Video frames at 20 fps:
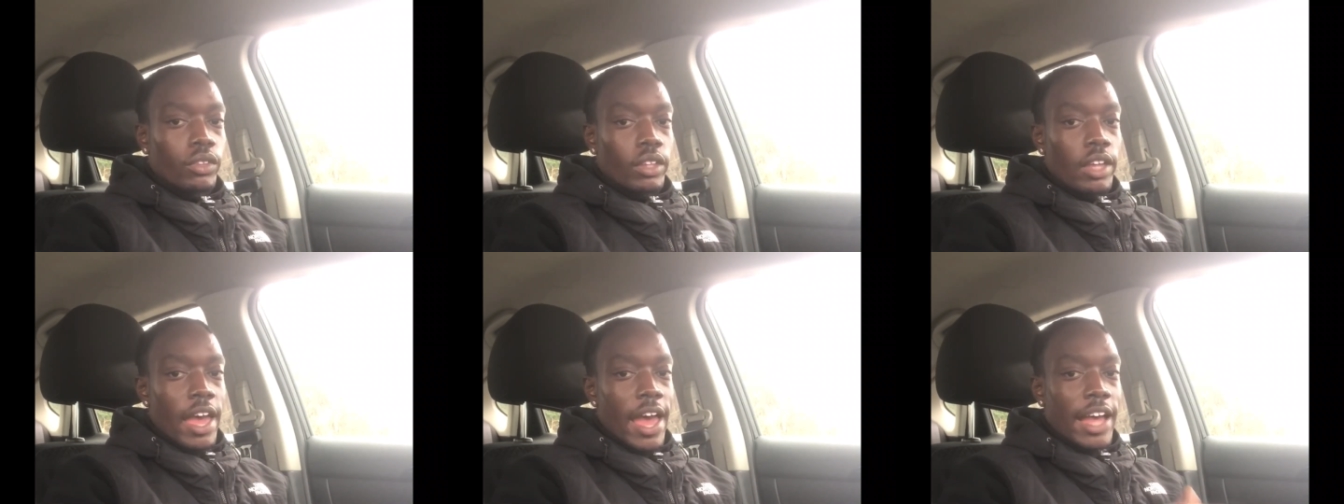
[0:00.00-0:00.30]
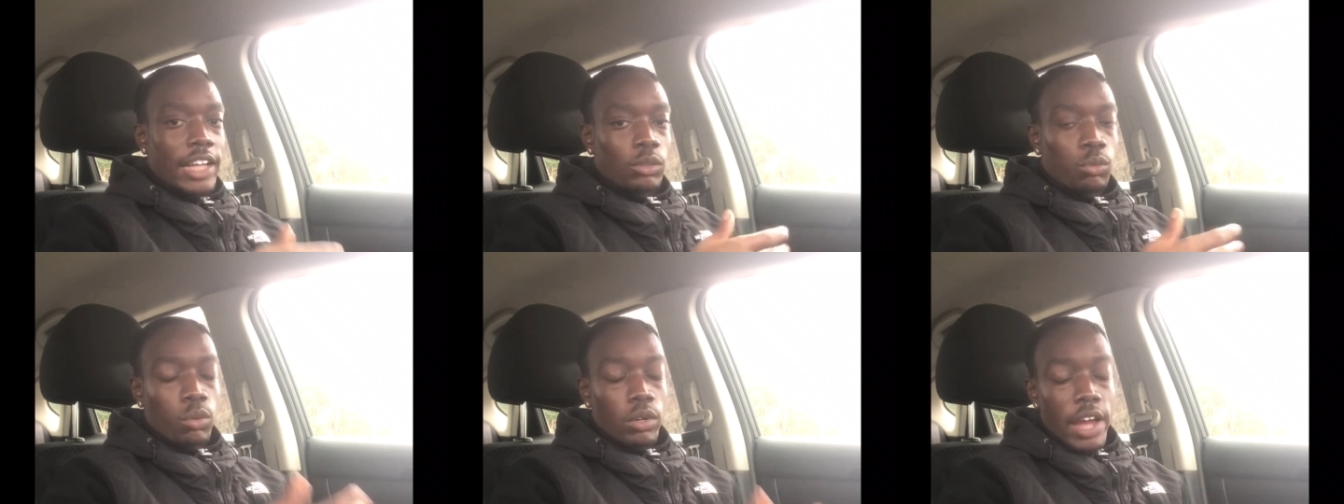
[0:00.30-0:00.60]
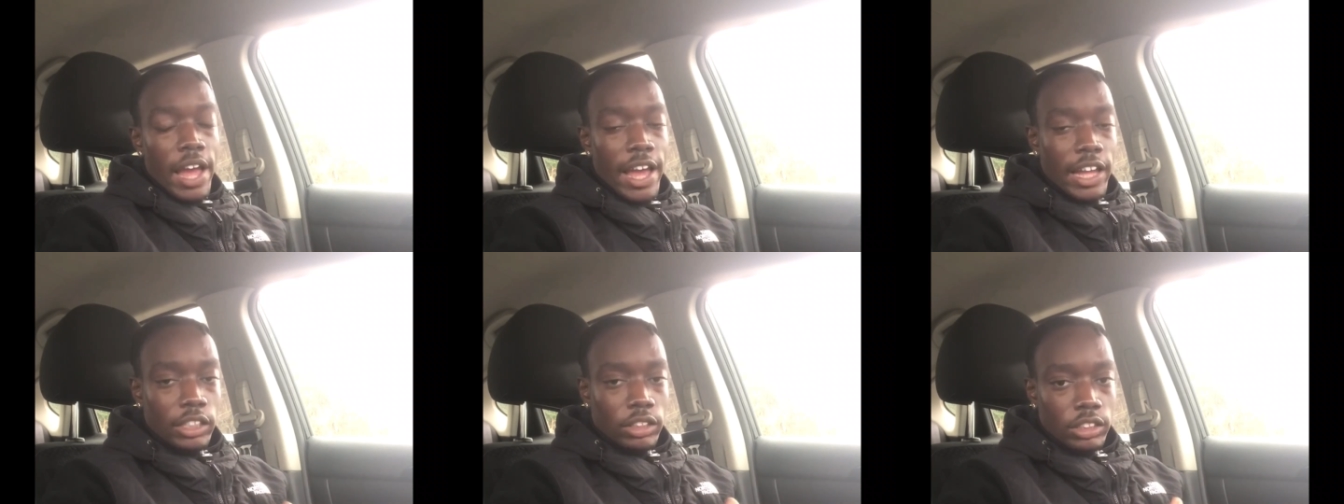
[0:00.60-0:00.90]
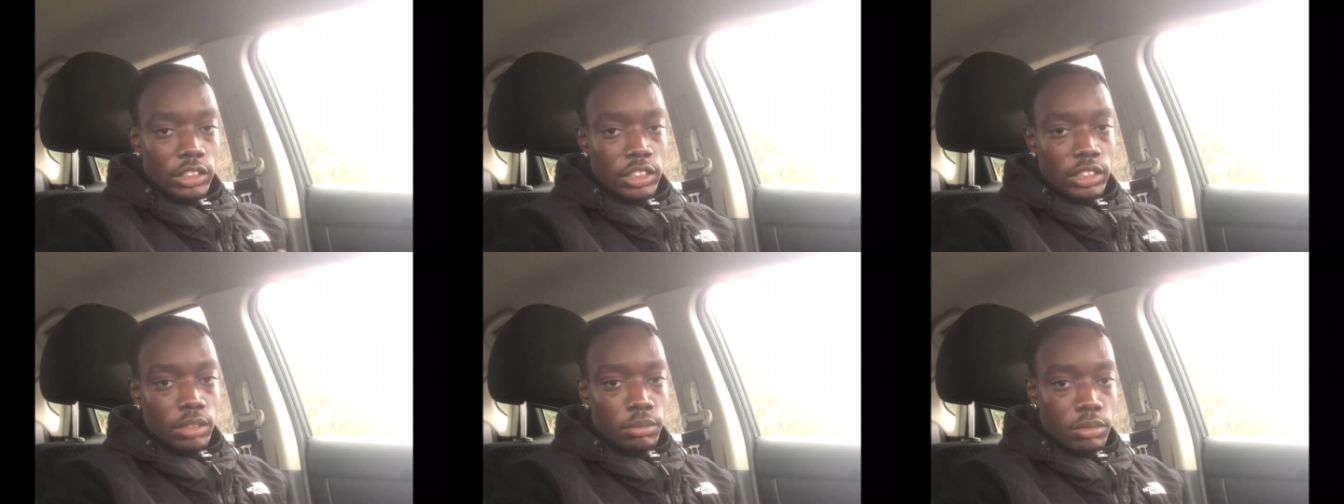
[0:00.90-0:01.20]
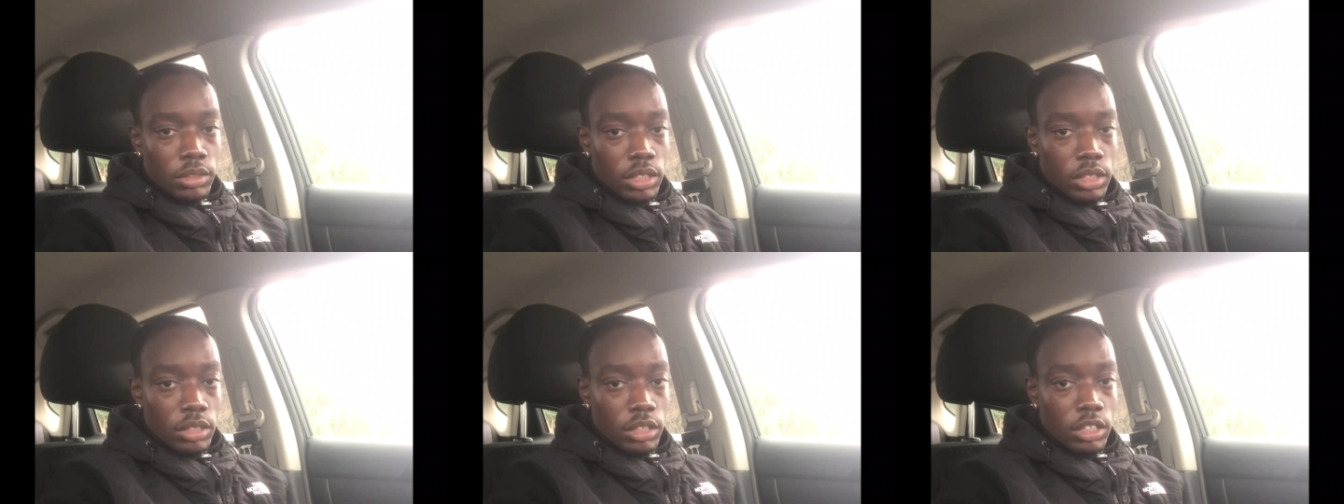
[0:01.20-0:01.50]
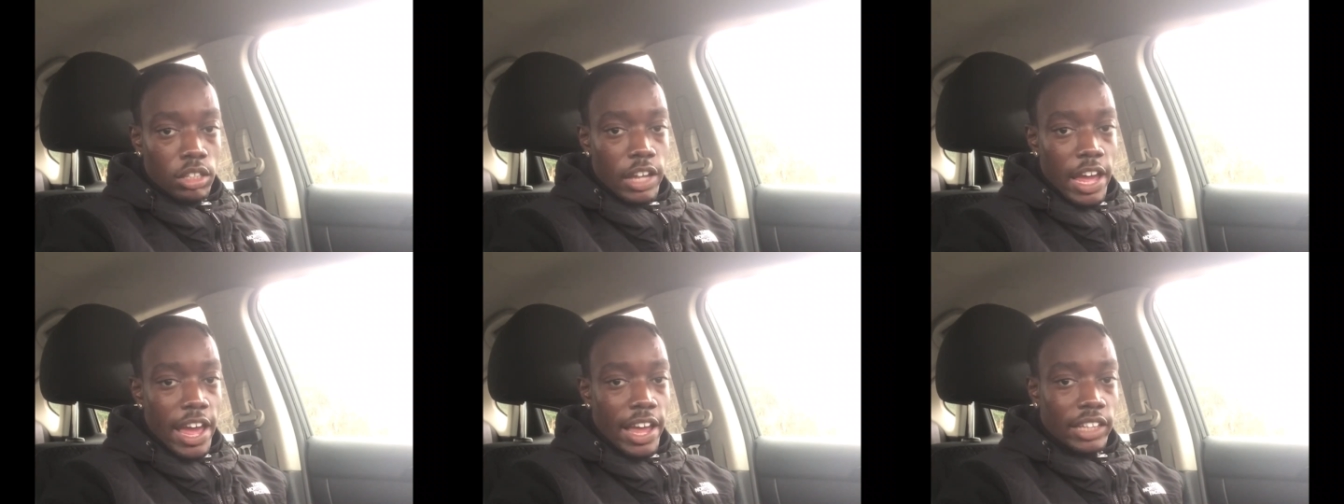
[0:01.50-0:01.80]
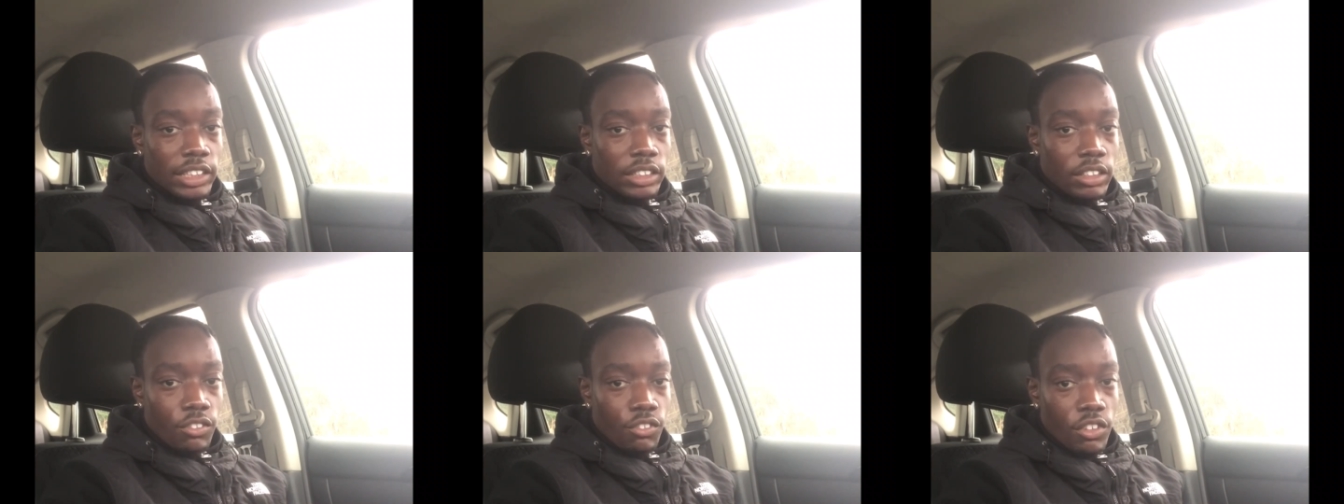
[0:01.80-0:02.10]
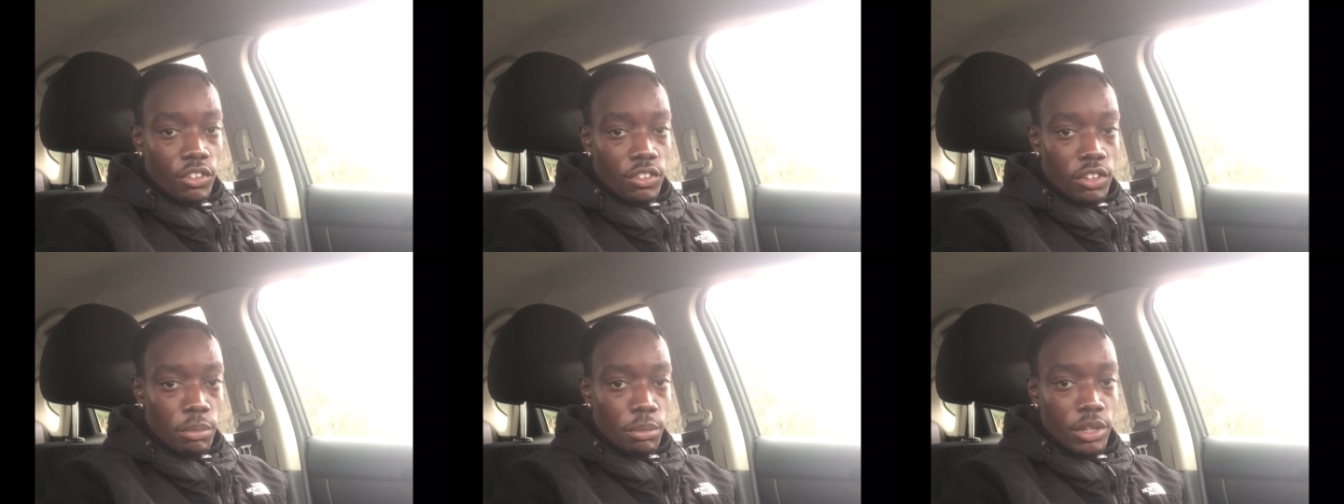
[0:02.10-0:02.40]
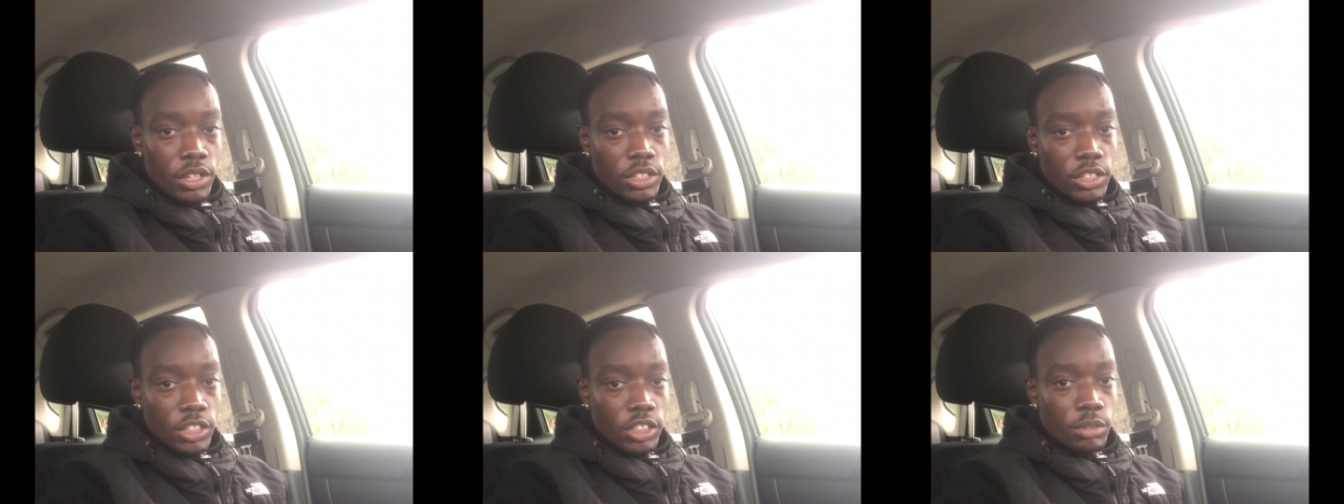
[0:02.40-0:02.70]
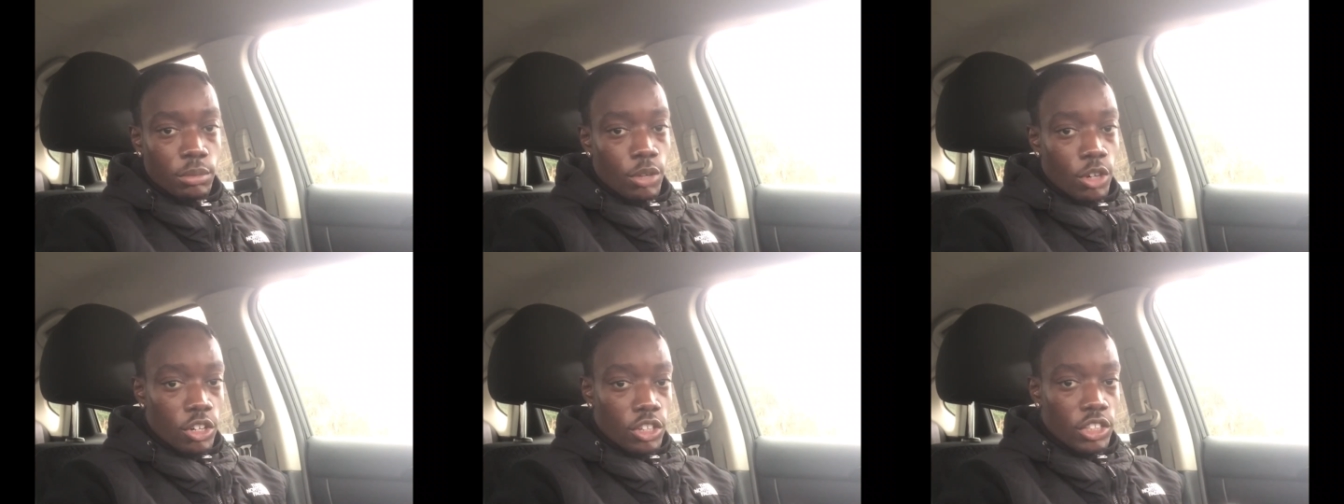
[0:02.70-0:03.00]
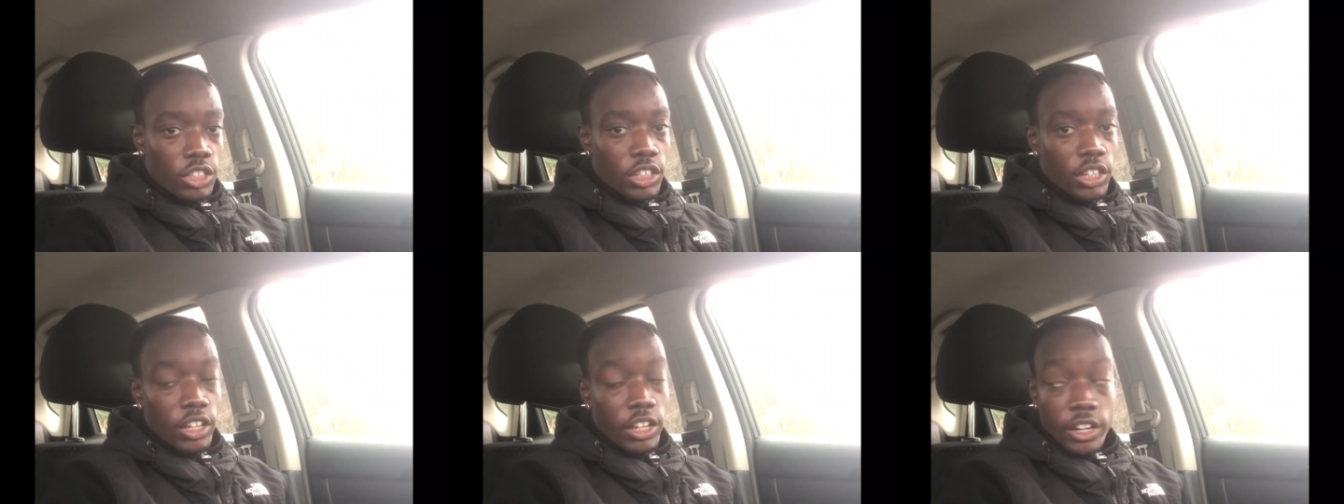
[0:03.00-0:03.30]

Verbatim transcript: as we're as these as the fifth dimension is merging